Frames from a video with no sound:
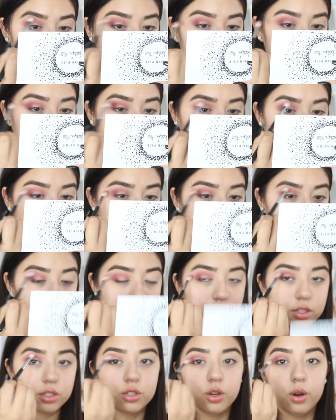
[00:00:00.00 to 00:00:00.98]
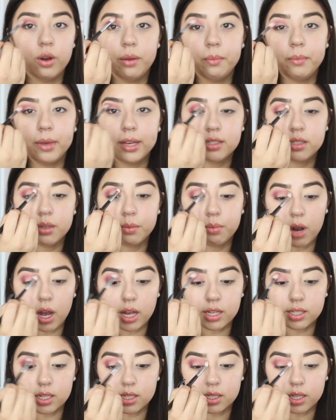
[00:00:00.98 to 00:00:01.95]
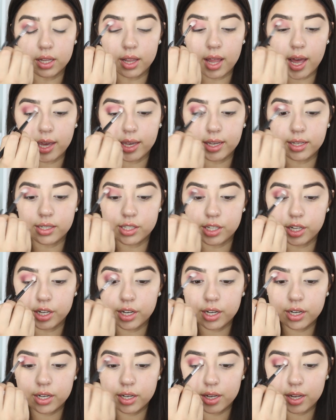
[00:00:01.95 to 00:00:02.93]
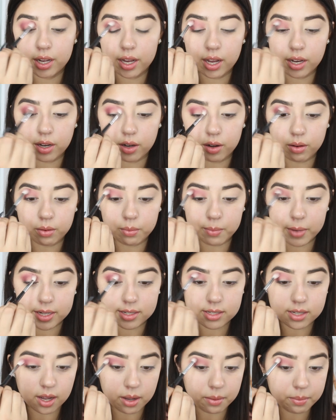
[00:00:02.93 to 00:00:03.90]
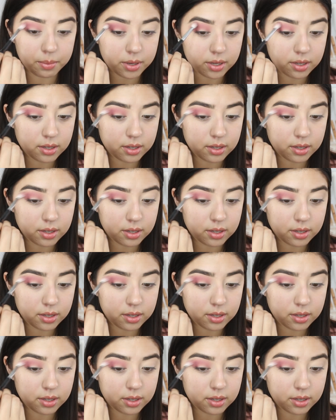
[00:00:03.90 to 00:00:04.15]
like I said, so it makes the process a lot easier and you don't mess up.